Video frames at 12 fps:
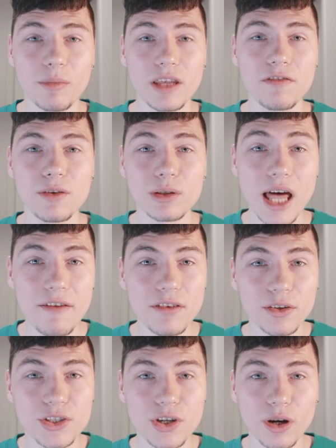If you love
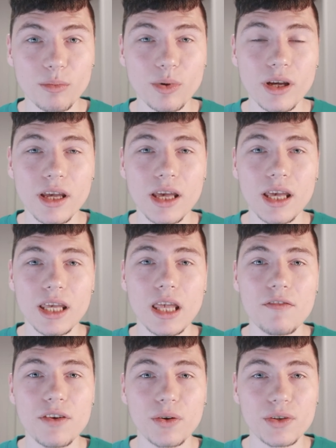your job,
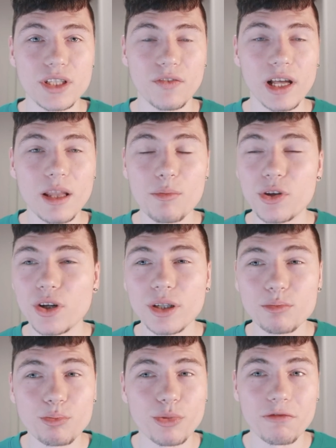if you develop your
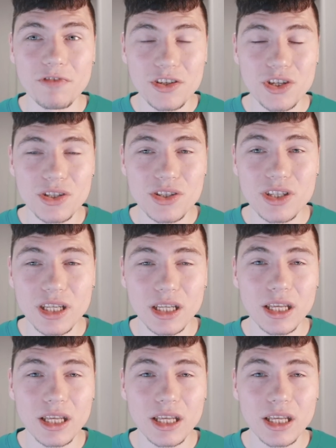proficiency,